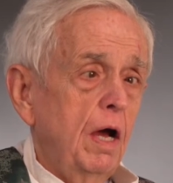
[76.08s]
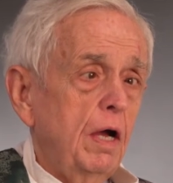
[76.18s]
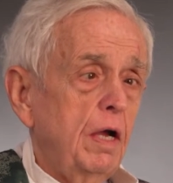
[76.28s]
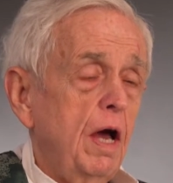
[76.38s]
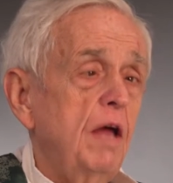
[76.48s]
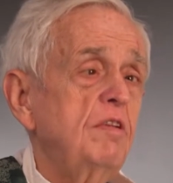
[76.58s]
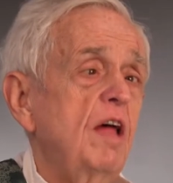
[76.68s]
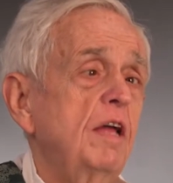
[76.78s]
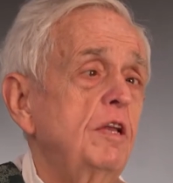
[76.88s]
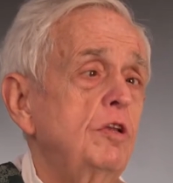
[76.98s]
God's
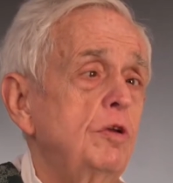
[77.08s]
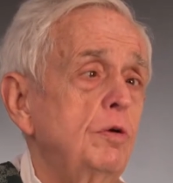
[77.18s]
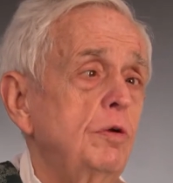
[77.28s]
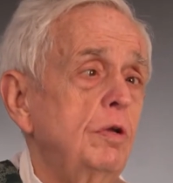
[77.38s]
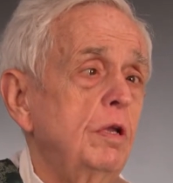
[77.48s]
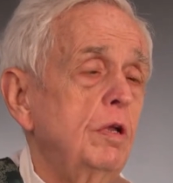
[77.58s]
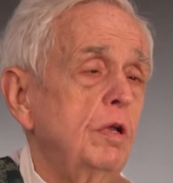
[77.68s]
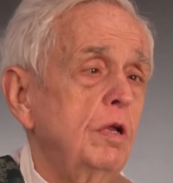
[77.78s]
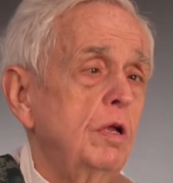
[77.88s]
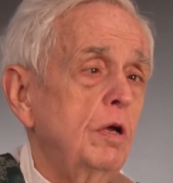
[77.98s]
attitude
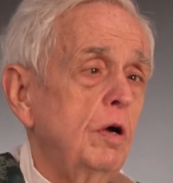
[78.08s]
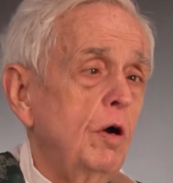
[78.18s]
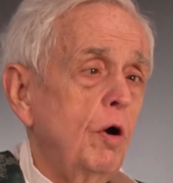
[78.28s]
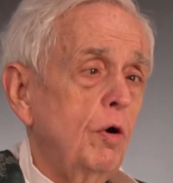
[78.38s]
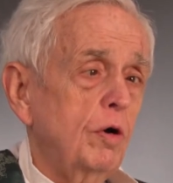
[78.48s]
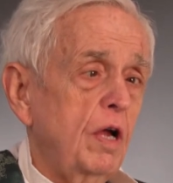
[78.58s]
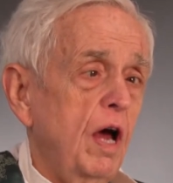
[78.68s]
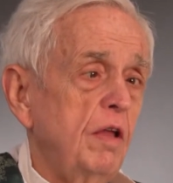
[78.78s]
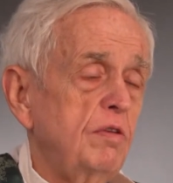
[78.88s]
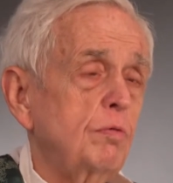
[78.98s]
or
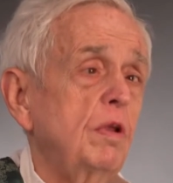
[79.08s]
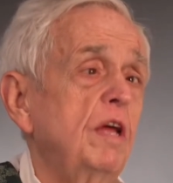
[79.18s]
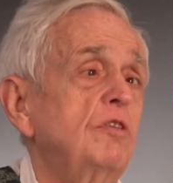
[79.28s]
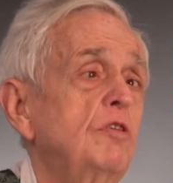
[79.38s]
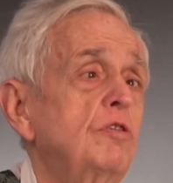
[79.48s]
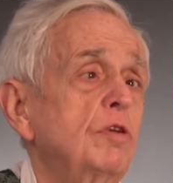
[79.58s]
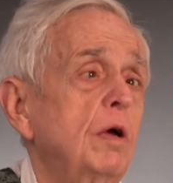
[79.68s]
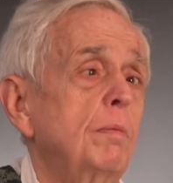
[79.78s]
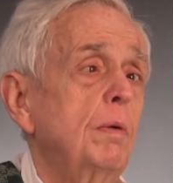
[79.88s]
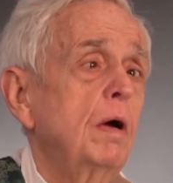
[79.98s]
God's
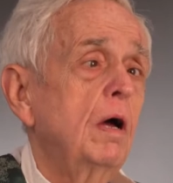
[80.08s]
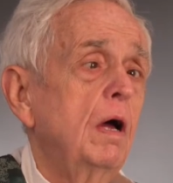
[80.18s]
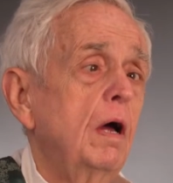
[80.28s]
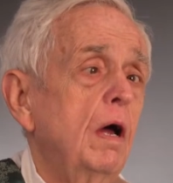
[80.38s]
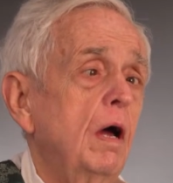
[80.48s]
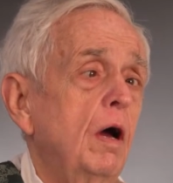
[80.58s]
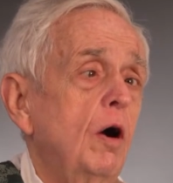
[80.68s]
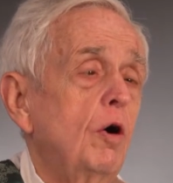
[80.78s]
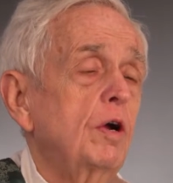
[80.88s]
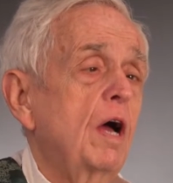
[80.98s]
relationship
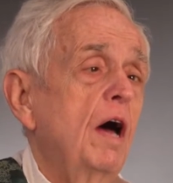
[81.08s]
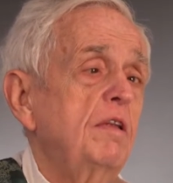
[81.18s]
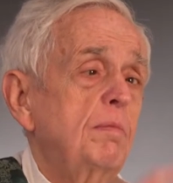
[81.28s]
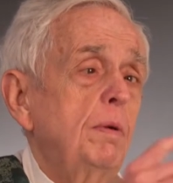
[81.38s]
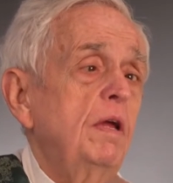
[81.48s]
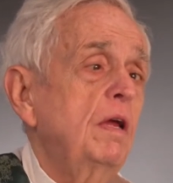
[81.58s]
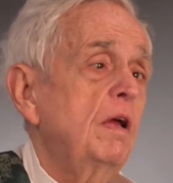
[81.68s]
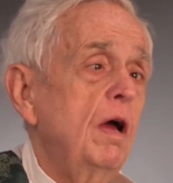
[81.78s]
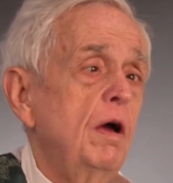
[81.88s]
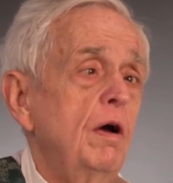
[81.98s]
or God's
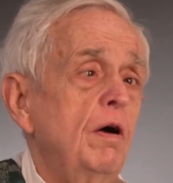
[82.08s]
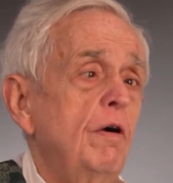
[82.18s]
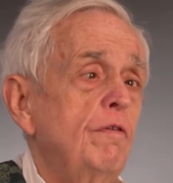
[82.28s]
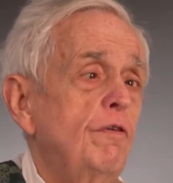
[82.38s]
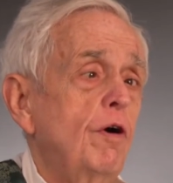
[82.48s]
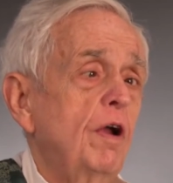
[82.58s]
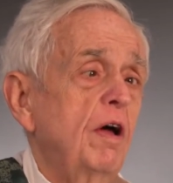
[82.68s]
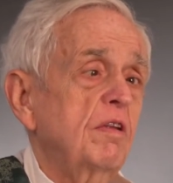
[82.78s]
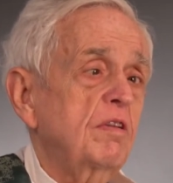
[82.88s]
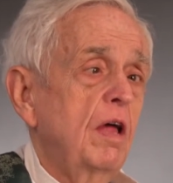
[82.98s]
being for
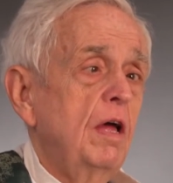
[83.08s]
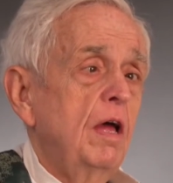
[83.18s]
us.